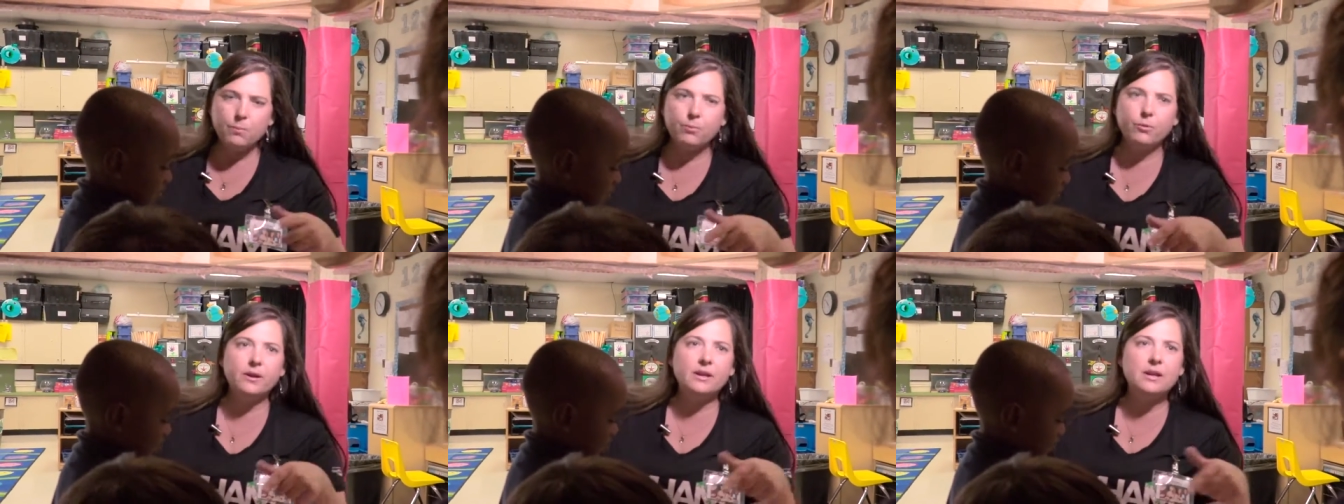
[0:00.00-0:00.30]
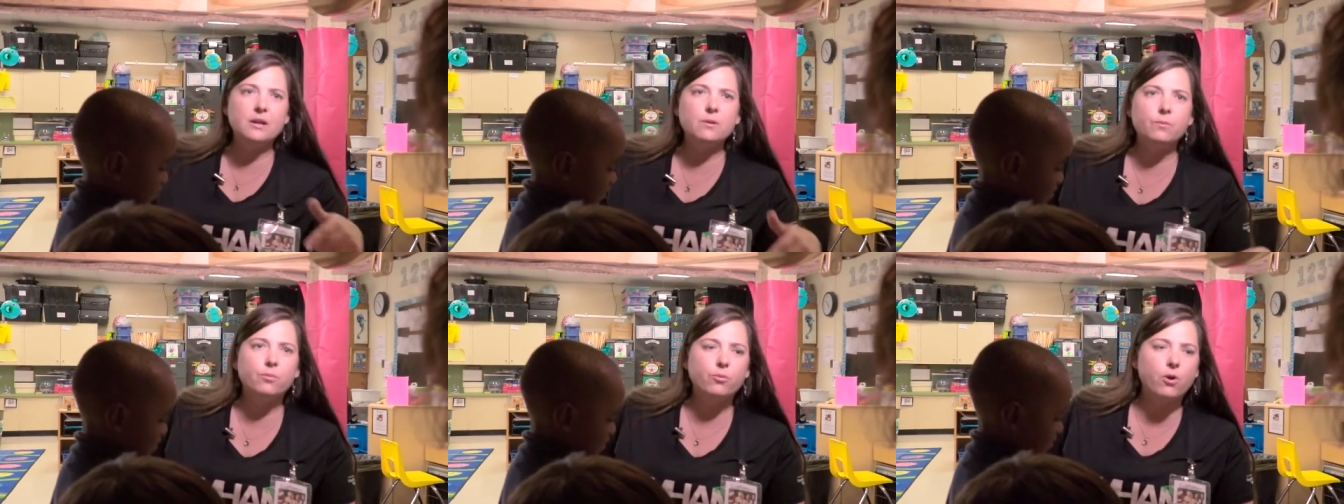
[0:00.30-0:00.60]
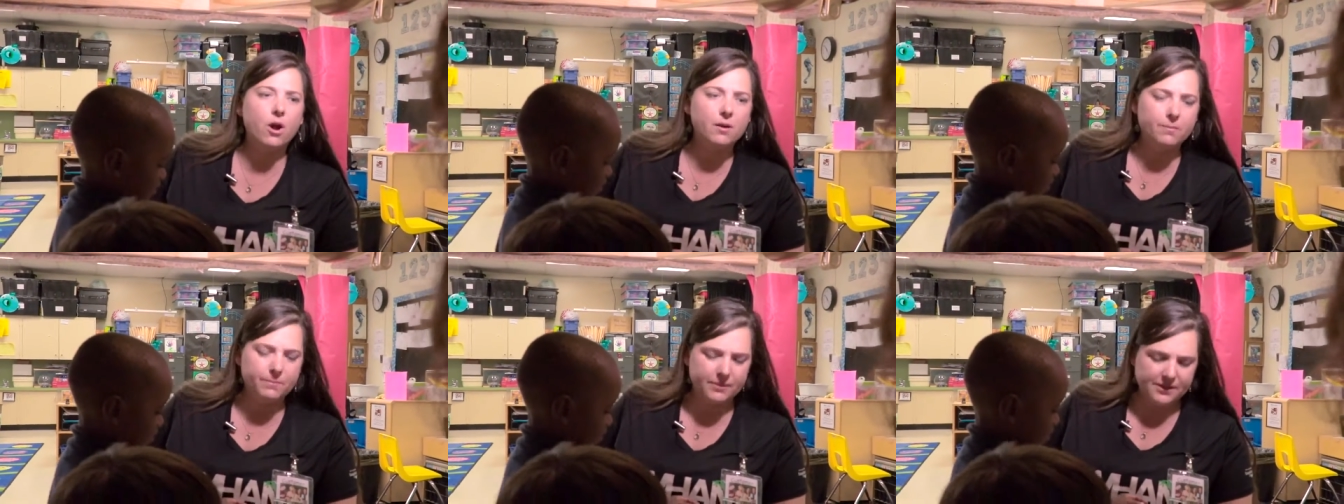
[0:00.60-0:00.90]
Brennan
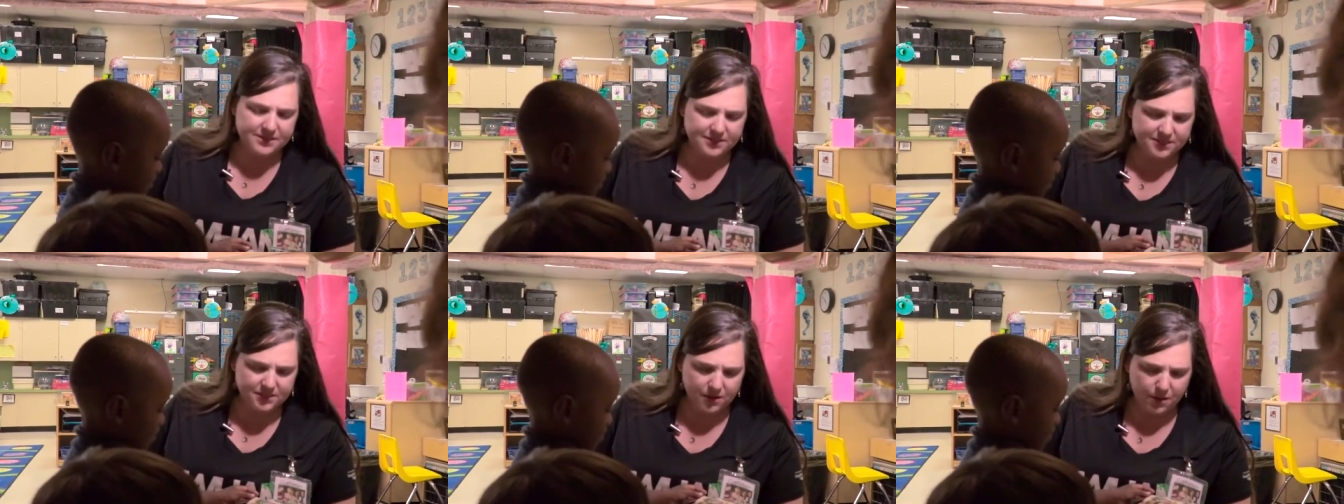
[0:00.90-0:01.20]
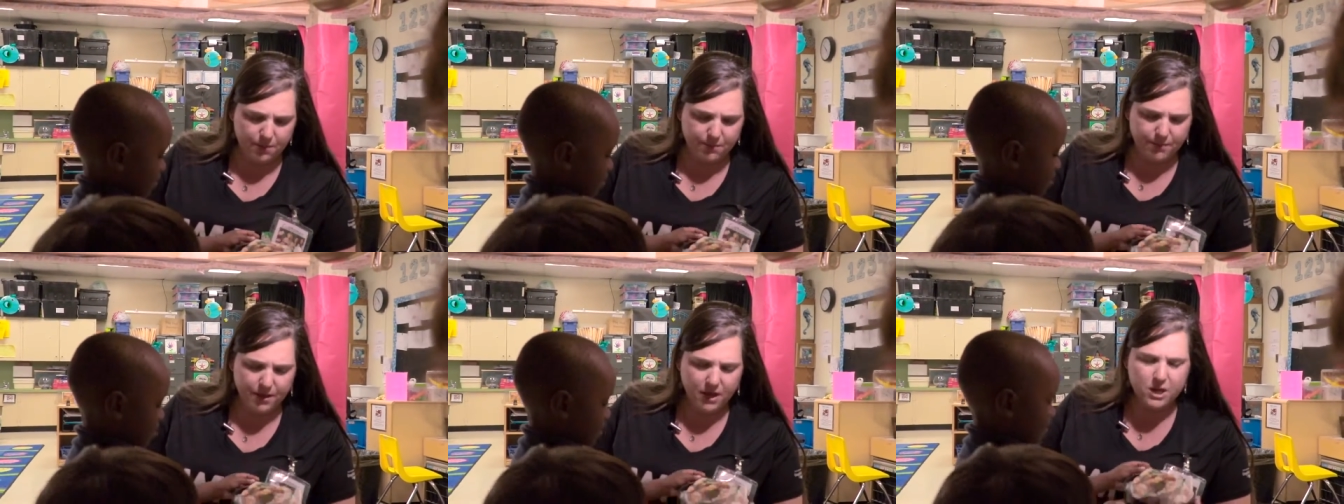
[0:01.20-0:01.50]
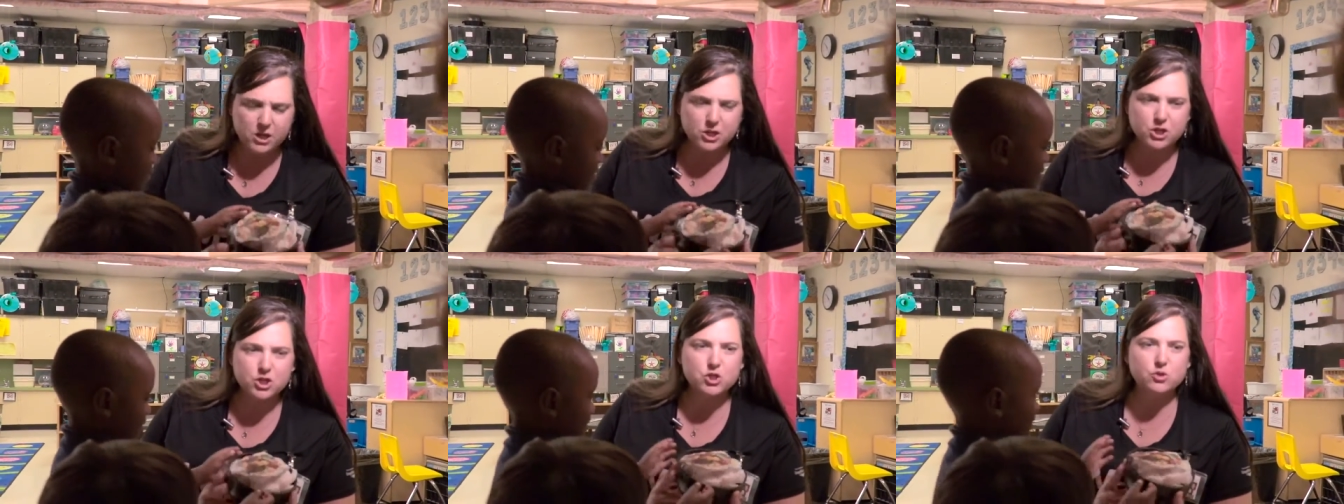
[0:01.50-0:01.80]
brought me some
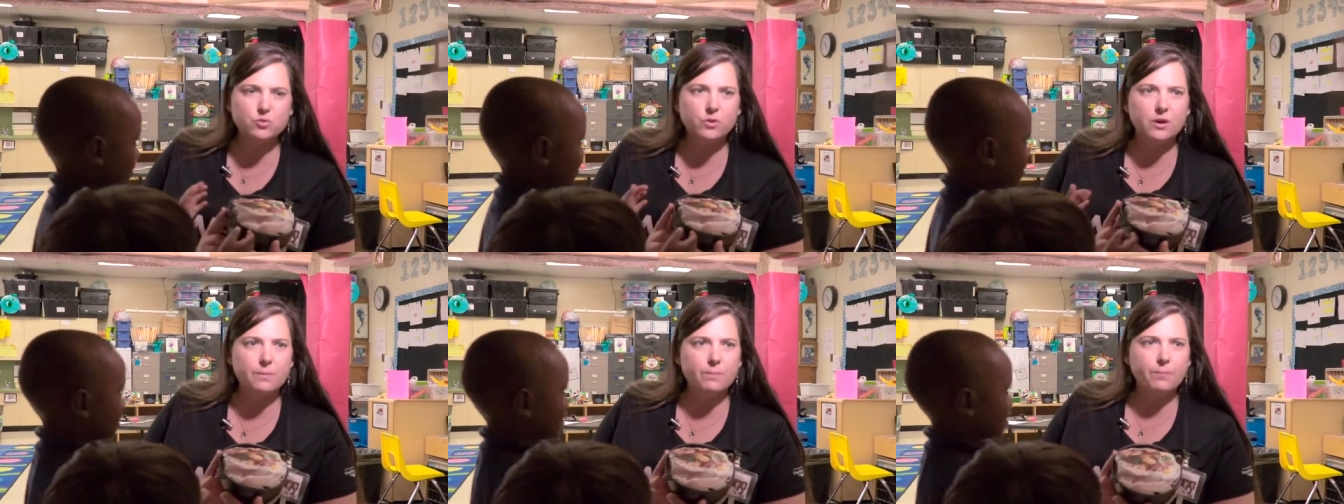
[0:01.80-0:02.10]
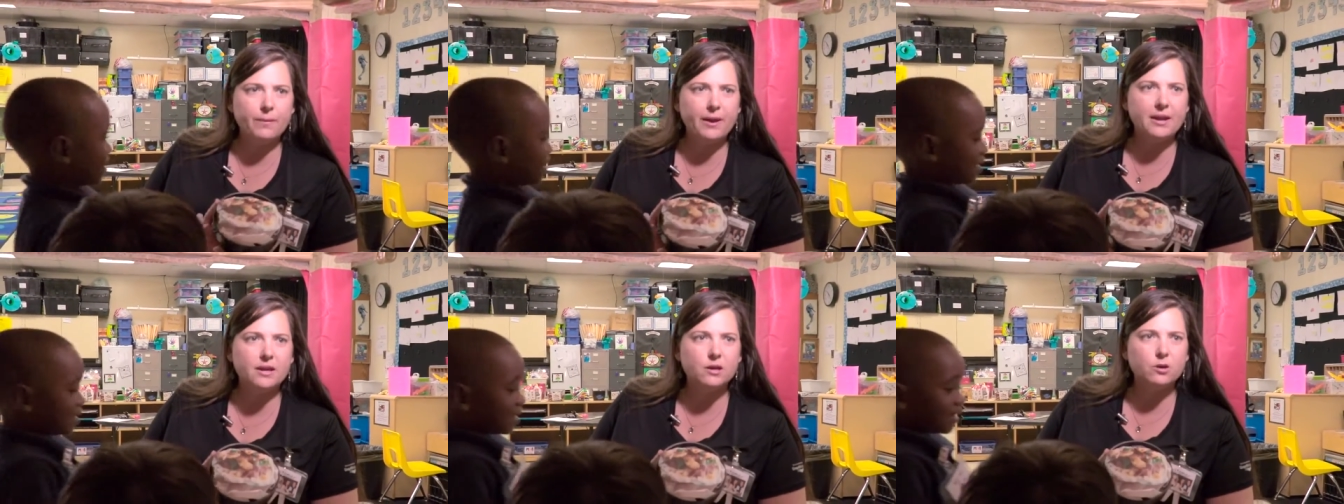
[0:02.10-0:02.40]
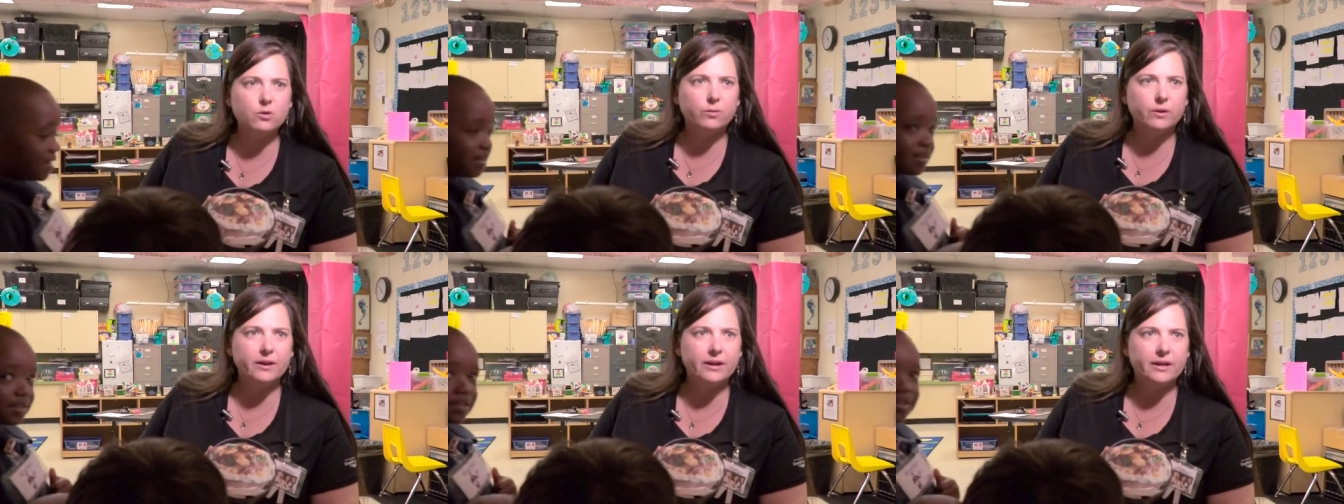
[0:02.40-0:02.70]
shrimp
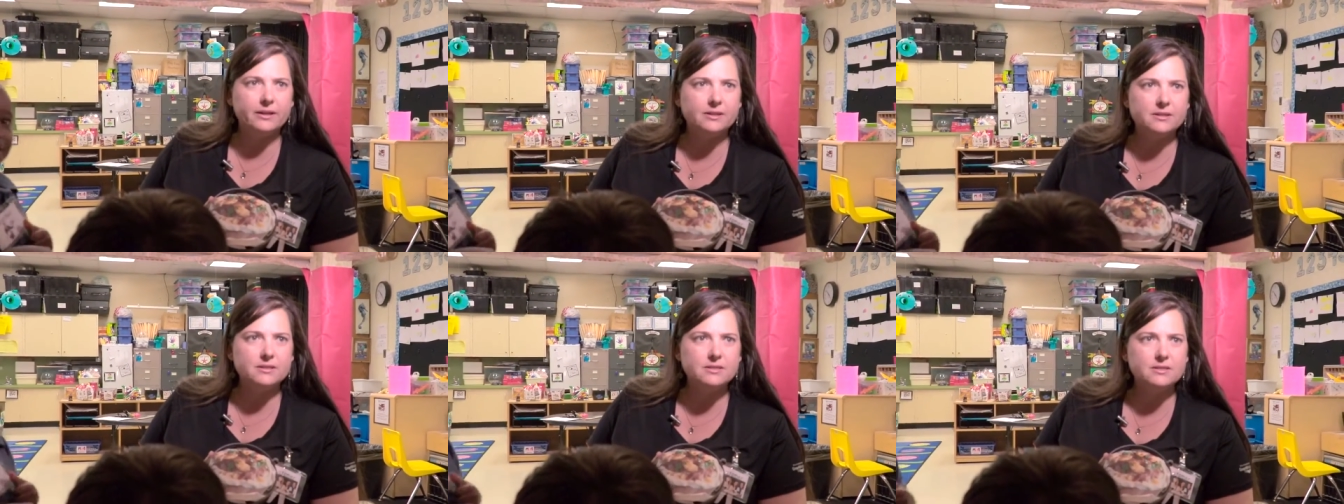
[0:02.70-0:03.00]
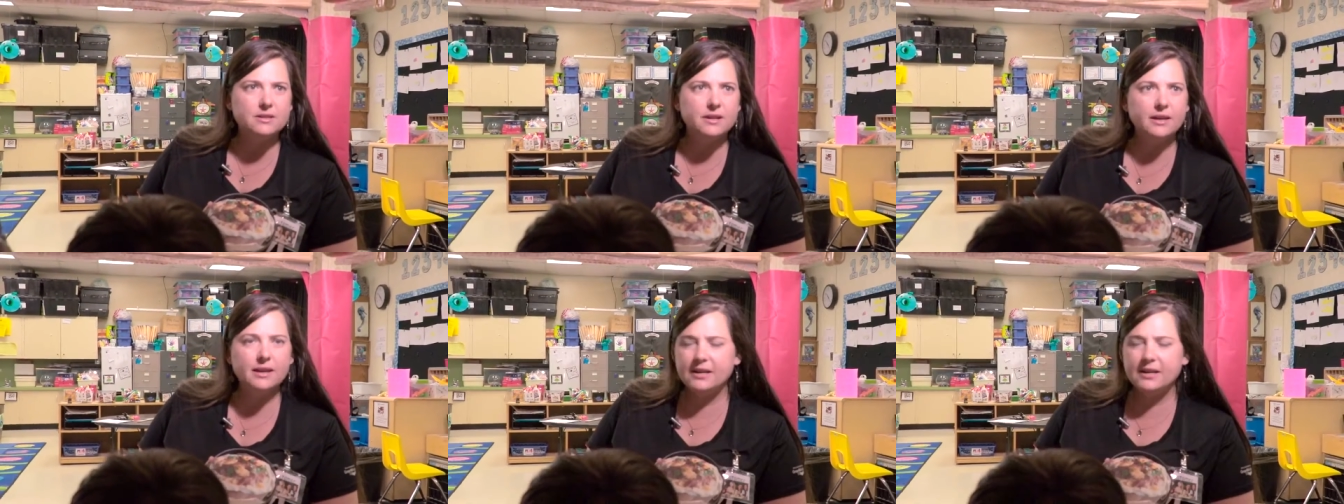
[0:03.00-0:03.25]
and grits,